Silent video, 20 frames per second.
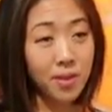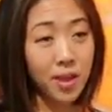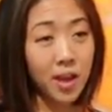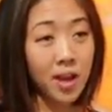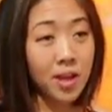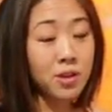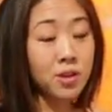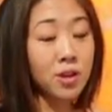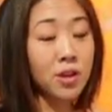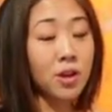
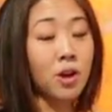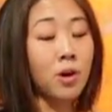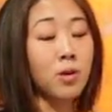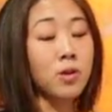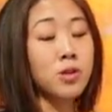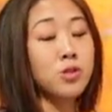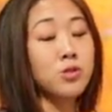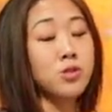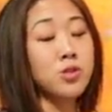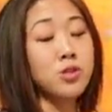and you can go
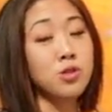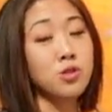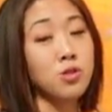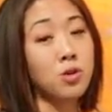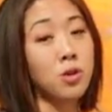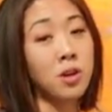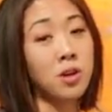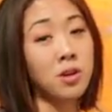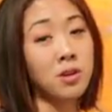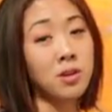into a
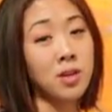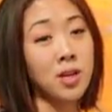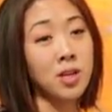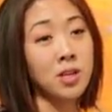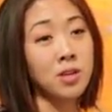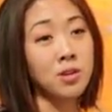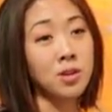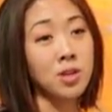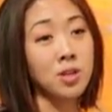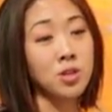store and
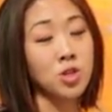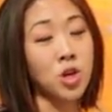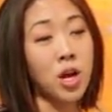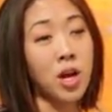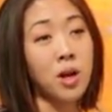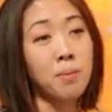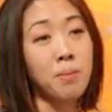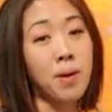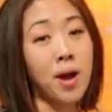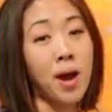you can try
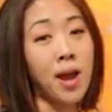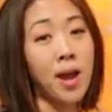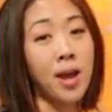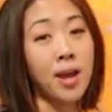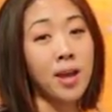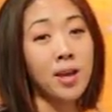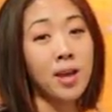to buy